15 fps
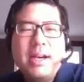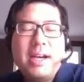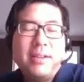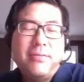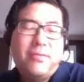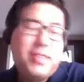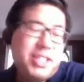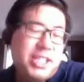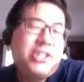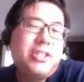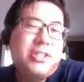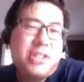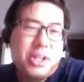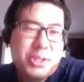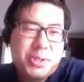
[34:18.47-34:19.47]

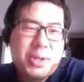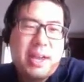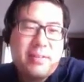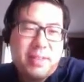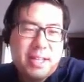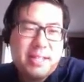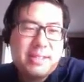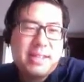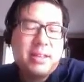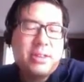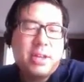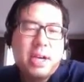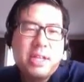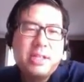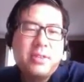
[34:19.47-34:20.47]
Physicians also have inside
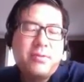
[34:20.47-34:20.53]
thoughts.